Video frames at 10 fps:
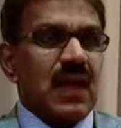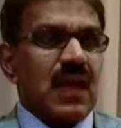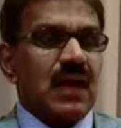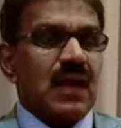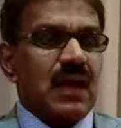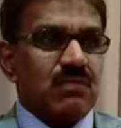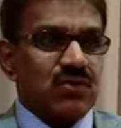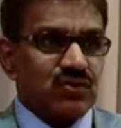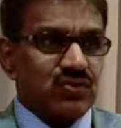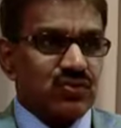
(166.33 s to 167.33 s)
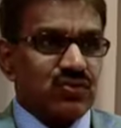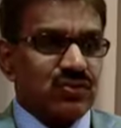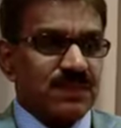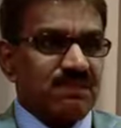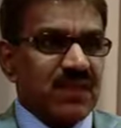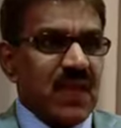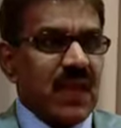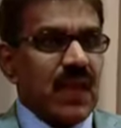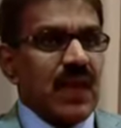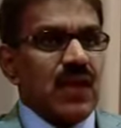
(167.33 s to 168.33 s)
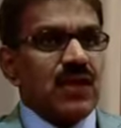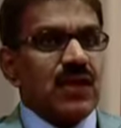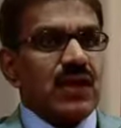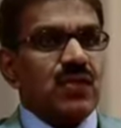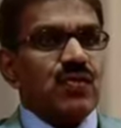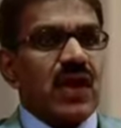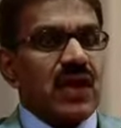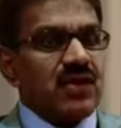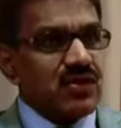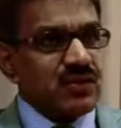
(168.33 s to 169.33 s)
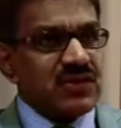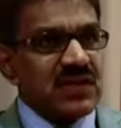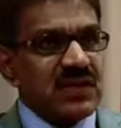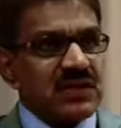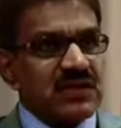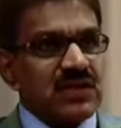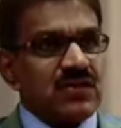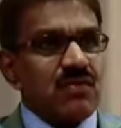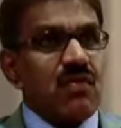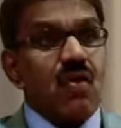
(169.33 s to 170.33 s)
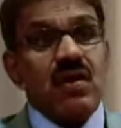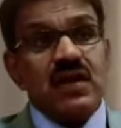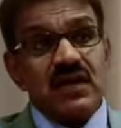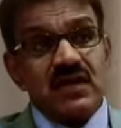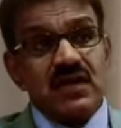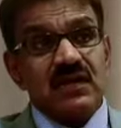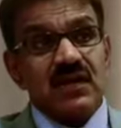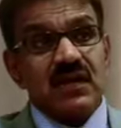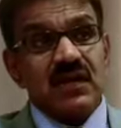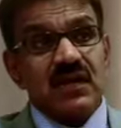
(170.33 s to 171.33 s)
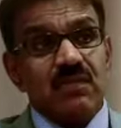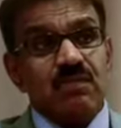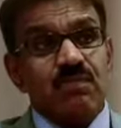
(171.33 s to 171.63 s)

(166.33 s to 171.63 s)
And number 2, you can use CTC to monitor the